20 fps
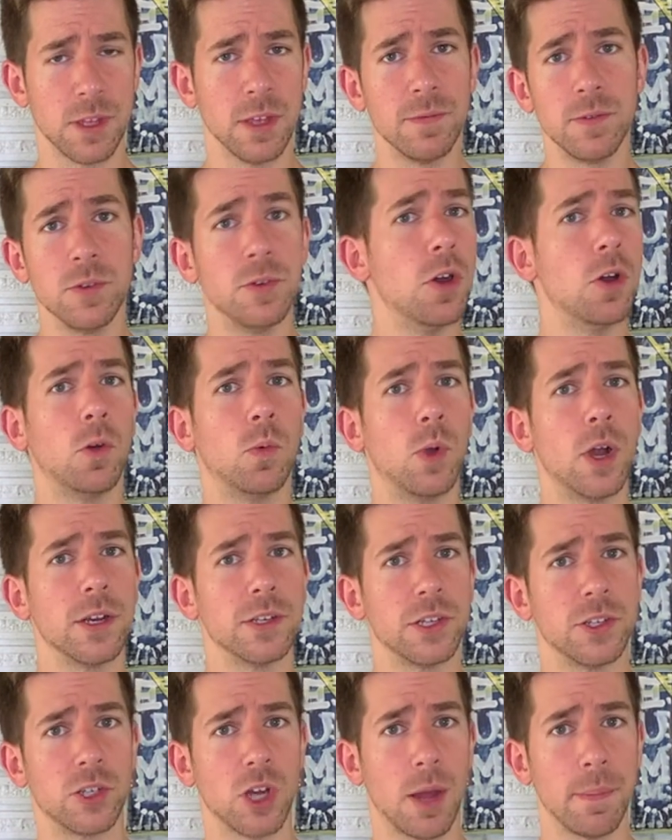if you don't want to
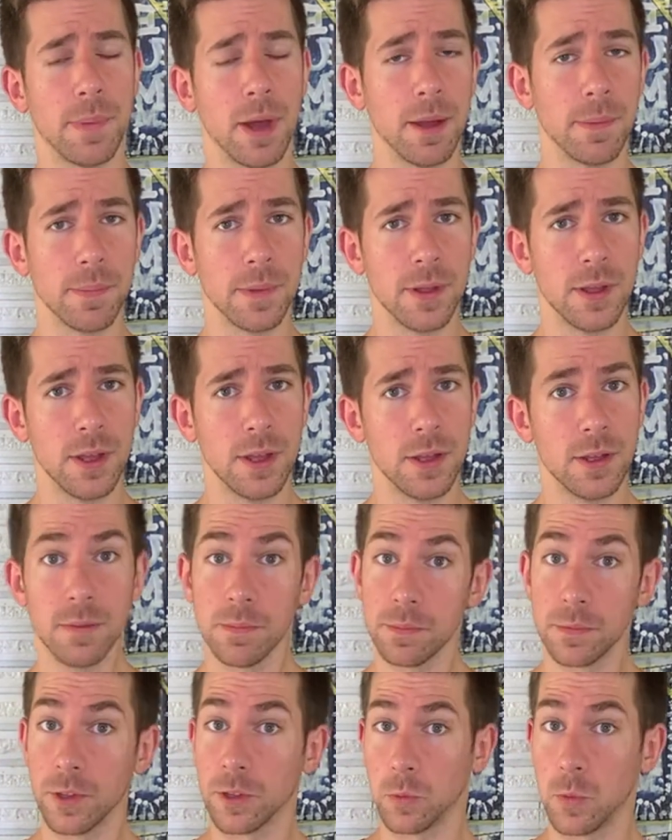chop up
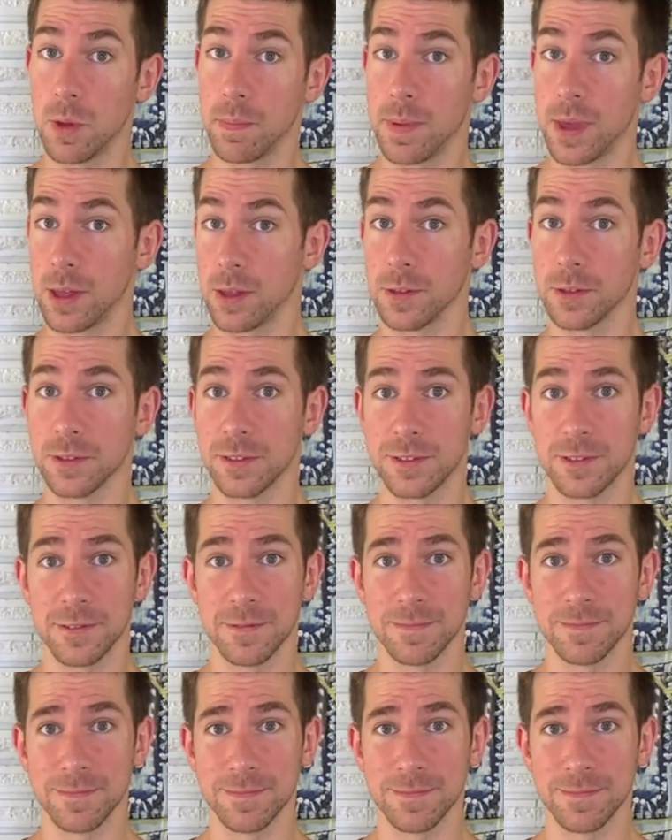the sweet pickles.